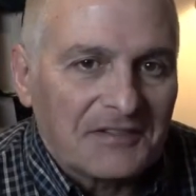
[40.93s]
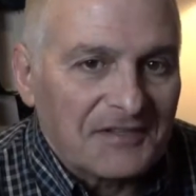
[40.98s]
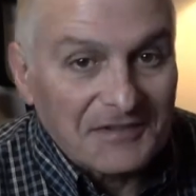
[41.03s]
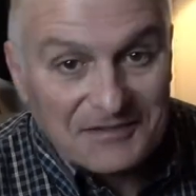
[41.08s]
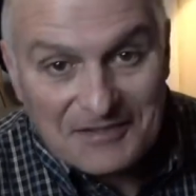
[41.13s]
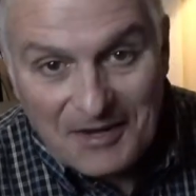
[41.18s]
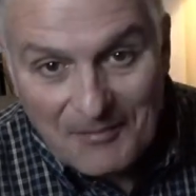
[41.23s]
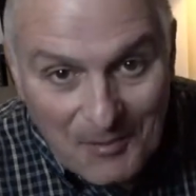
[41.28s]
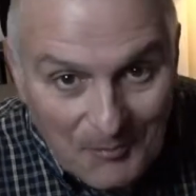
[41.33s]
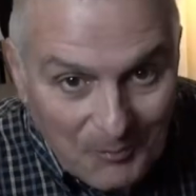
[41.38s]

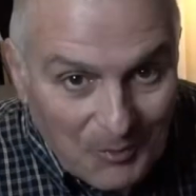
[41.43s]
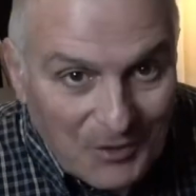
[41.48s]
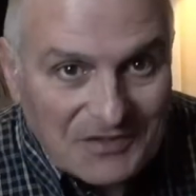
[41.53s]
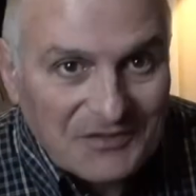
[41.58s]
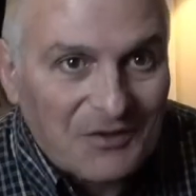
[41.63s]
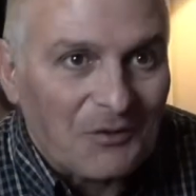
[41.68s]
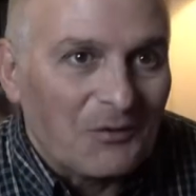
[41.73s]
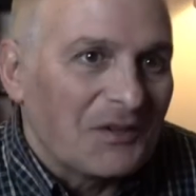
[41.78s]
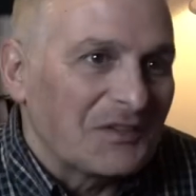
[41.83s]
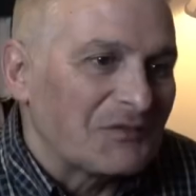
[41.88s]
Since I'm the
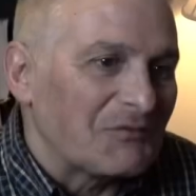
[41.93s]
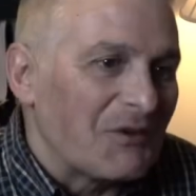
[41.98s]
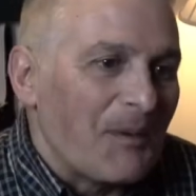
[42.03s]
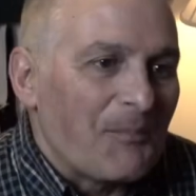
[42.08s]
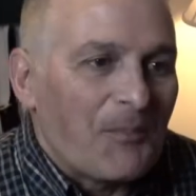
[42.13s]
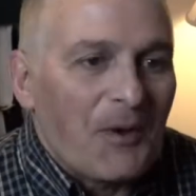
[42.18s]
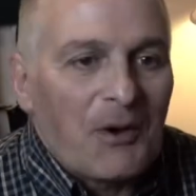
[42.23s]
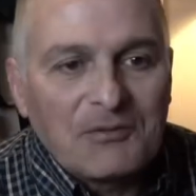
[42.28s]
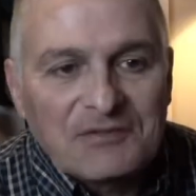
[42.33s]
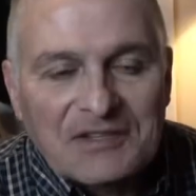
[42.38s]
Presonus
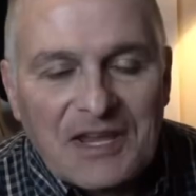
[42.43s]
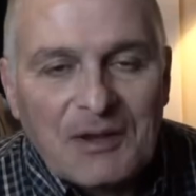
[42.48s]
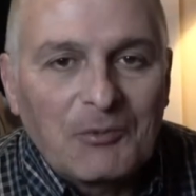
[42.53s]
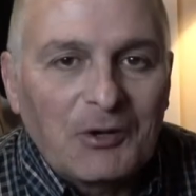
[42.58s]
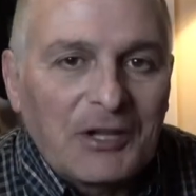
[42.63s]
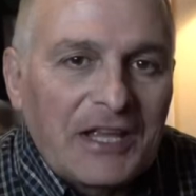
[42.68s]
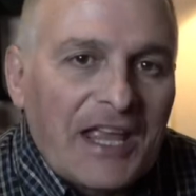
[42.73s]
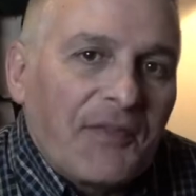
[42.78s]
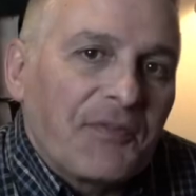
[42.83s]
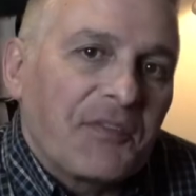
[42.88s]
rep, I was
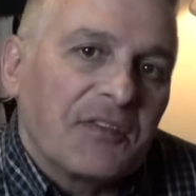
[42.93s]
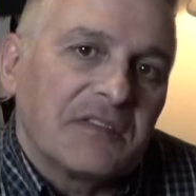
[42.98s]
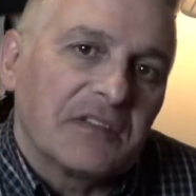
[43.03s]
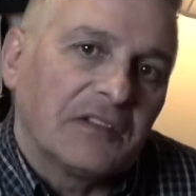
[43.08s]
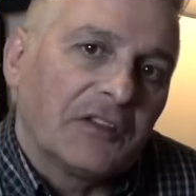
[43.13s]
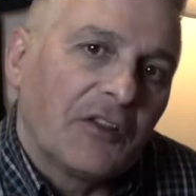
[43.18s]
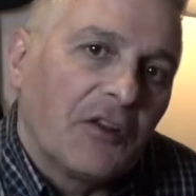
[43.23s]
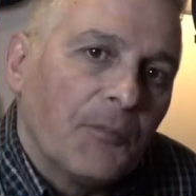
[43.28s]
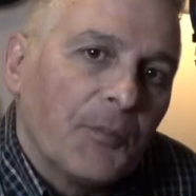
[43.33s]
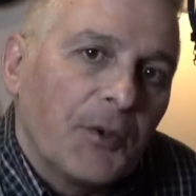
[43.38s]
able to get
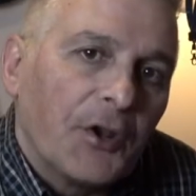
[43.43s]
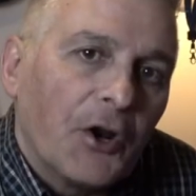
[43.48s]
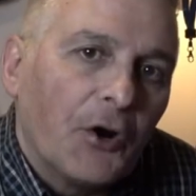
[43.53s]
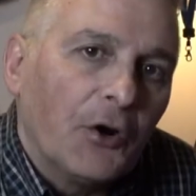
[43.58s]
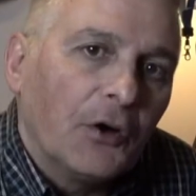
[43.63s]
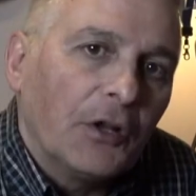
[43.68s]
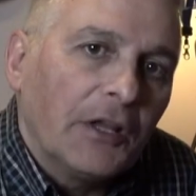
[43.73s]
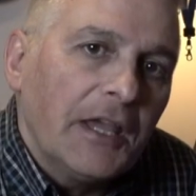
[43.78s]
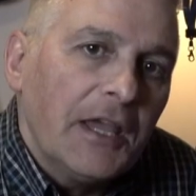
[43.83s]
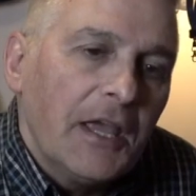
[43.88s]
this a little bit
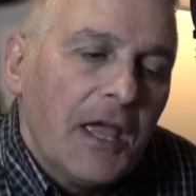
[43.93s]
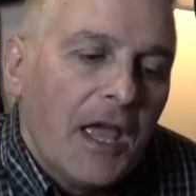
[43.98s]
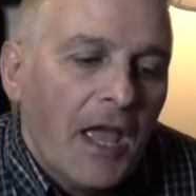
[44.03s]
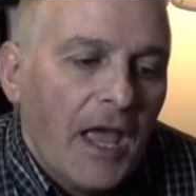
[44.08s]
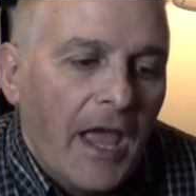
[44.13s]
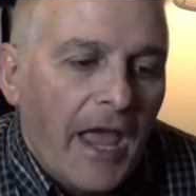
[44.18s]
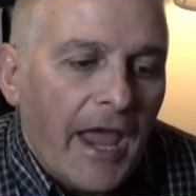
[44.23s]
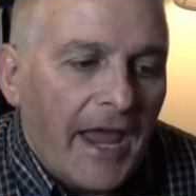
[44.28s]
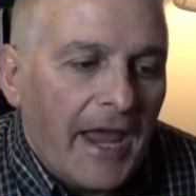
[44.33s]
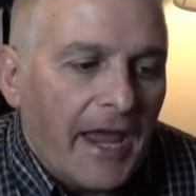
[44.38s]
early,
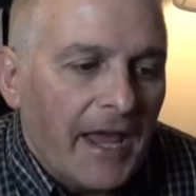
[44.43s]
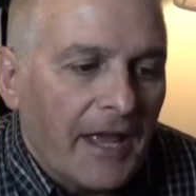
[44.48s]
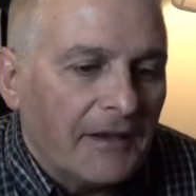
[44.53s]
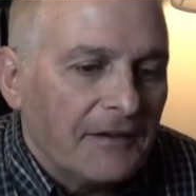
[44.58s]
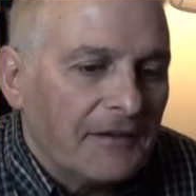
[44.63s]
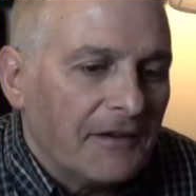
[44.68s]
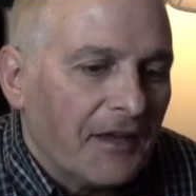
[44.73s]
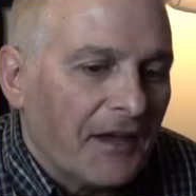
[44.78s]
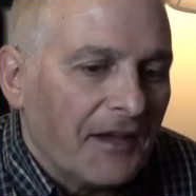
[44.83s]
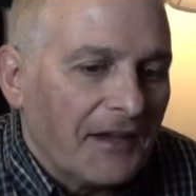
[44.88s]

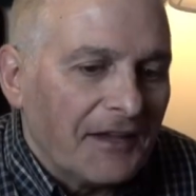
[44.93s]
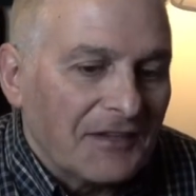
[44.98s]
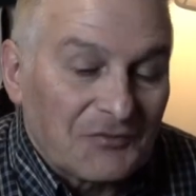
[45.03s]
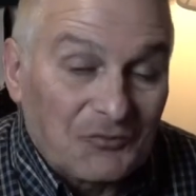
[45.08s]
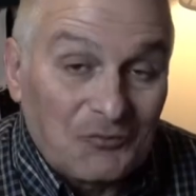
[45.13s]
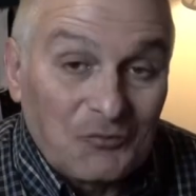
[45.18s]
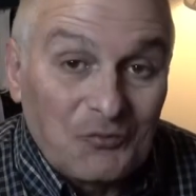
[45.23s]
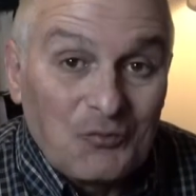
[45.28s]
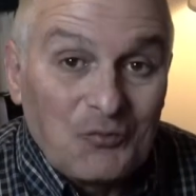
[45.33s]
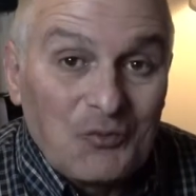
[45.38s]
and
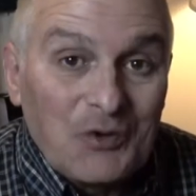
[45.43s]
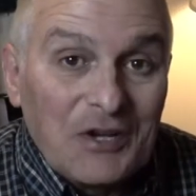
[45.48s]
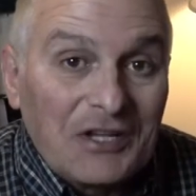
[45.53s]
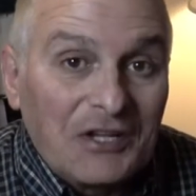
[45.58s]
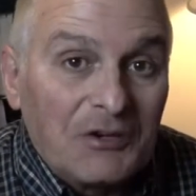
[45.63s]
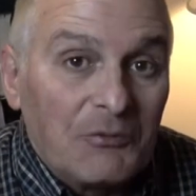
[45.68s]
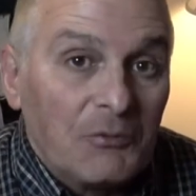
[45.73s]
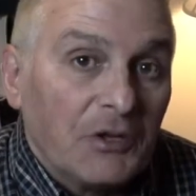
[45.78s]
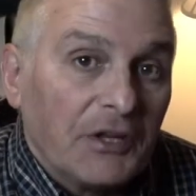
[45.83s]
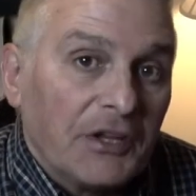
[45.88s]
it's
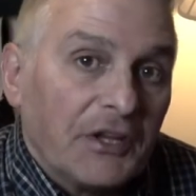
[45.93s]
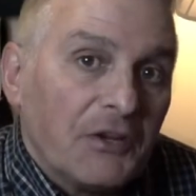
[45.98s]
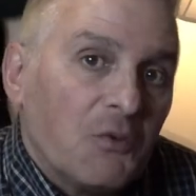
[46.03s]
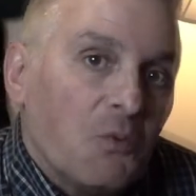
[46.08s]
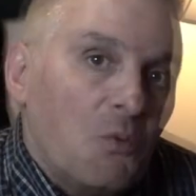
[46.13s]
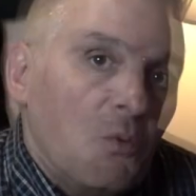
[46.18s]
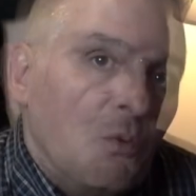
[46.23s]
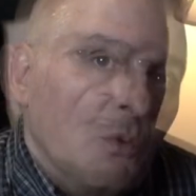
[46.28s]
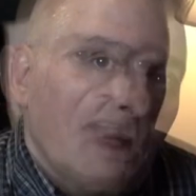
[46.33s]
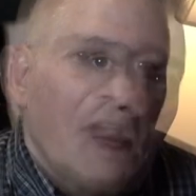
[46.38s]
really, really
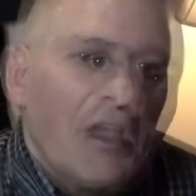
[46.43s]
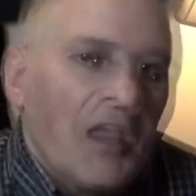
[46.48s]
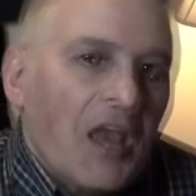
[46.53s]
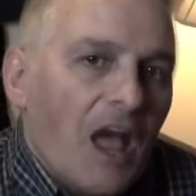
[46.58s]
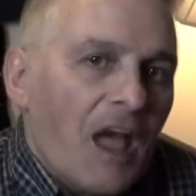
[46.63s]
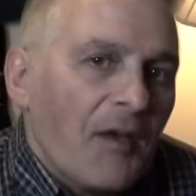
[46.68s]
cool.